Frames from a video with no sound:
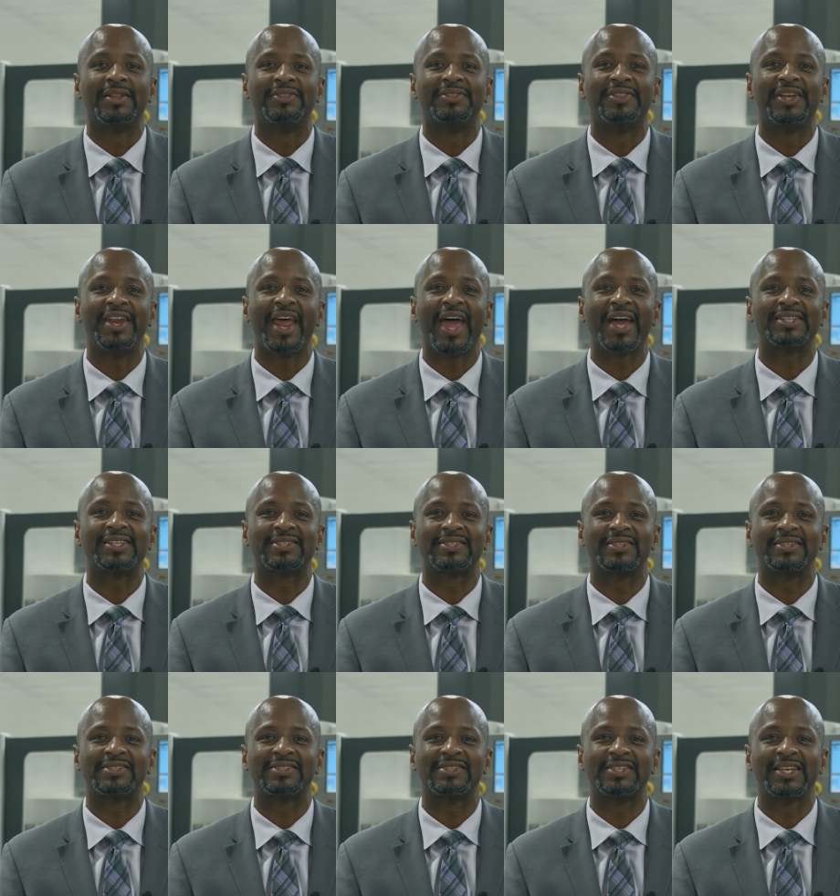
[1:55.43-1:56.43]
The
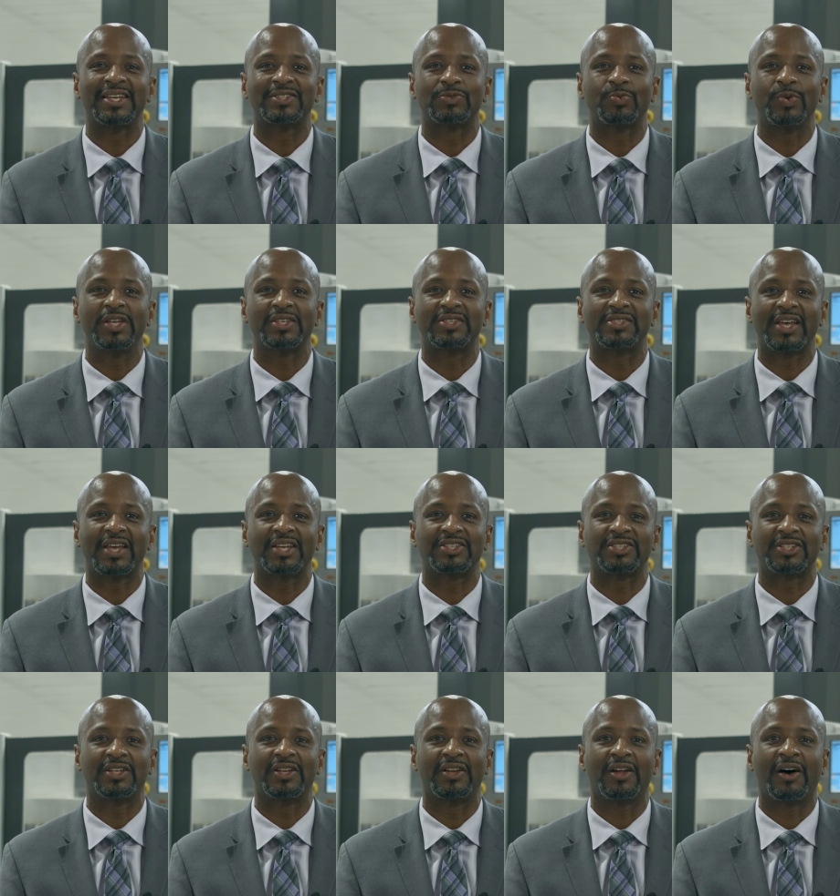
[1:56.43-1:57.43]
next six-week
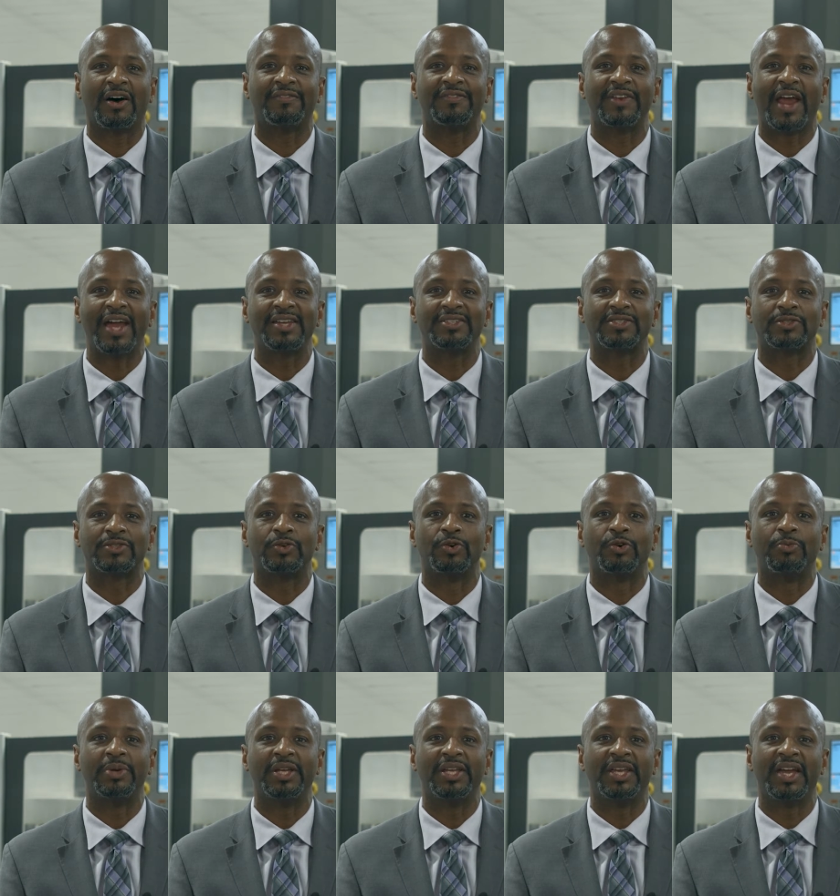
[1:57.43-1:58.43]
session of night school
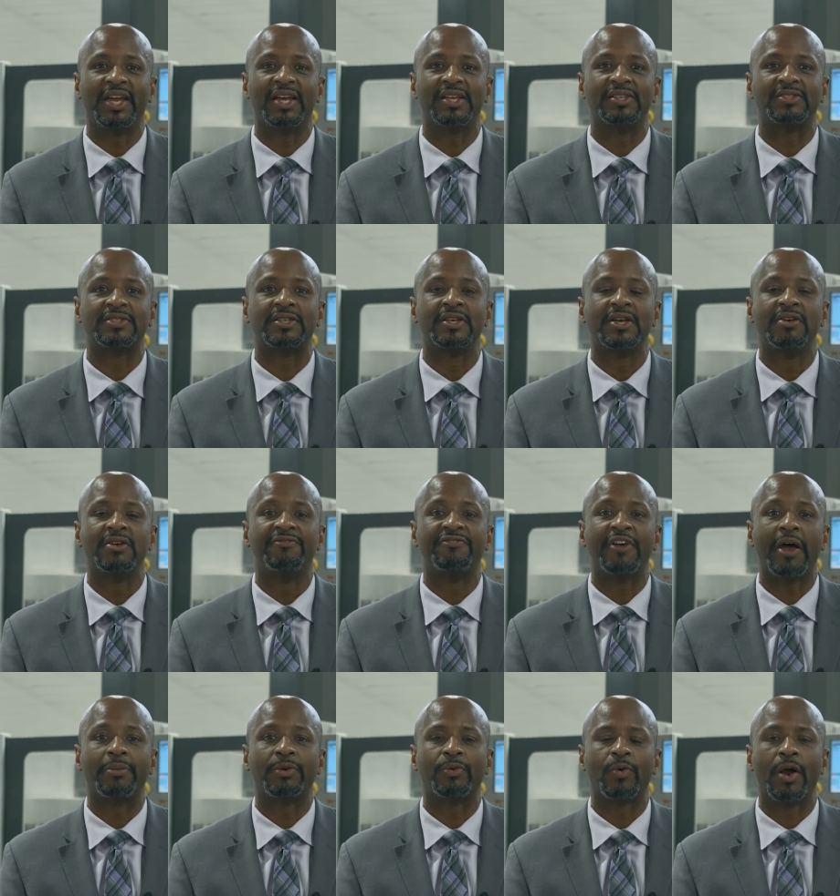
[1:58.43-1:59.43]
begins
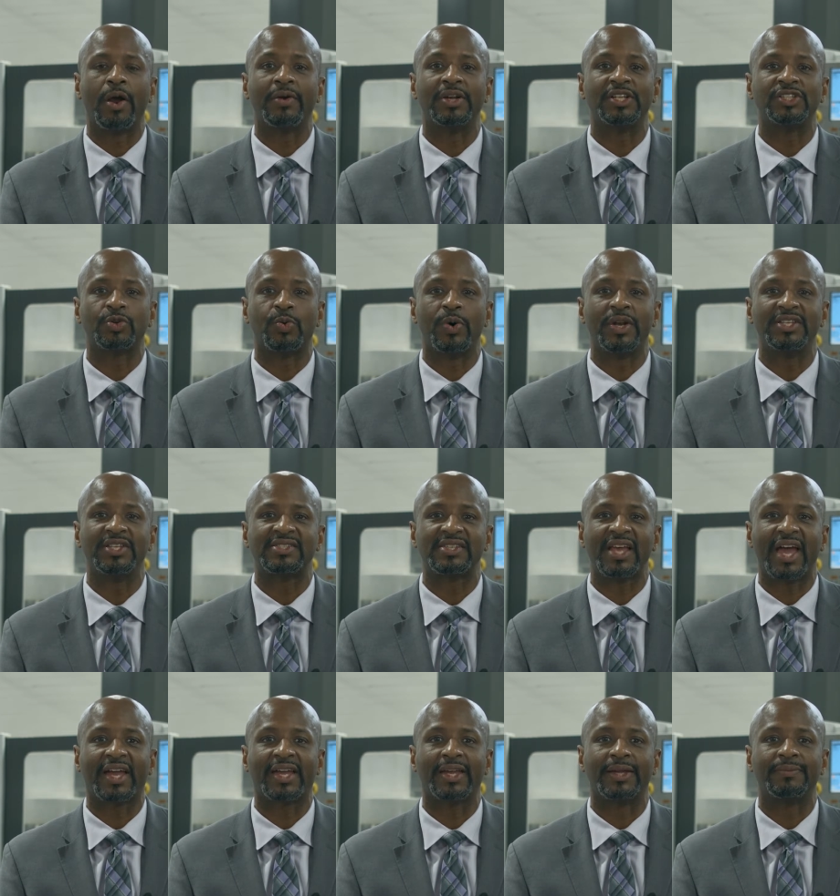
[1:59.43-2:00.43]
February
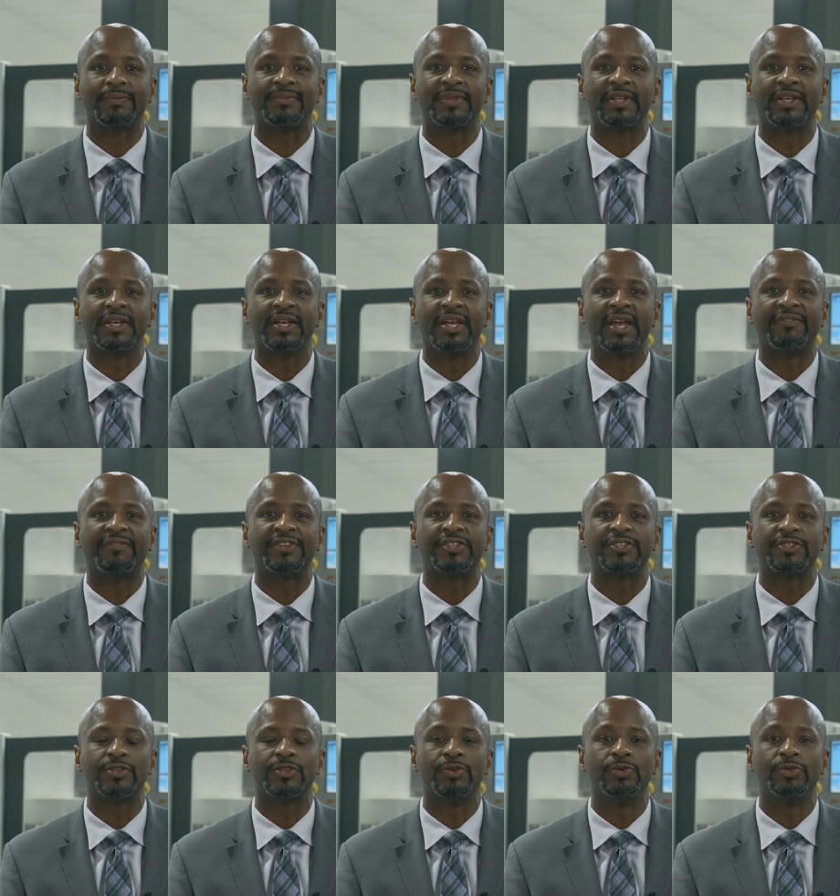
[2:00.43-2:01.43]
22nd. If a
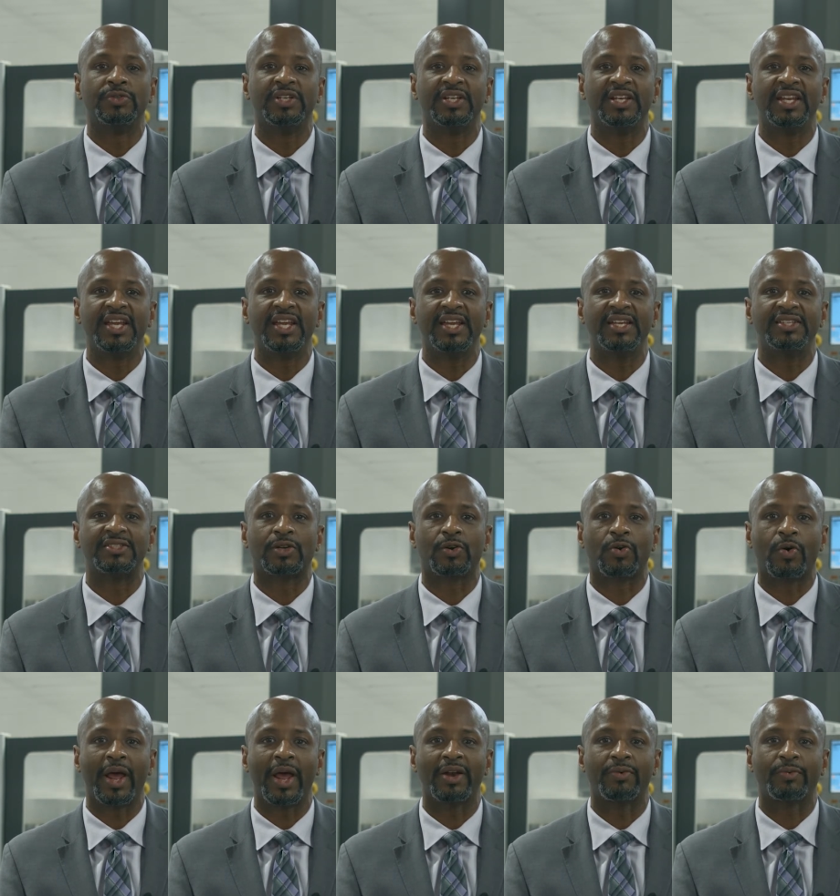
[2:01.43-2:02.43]
student needs credit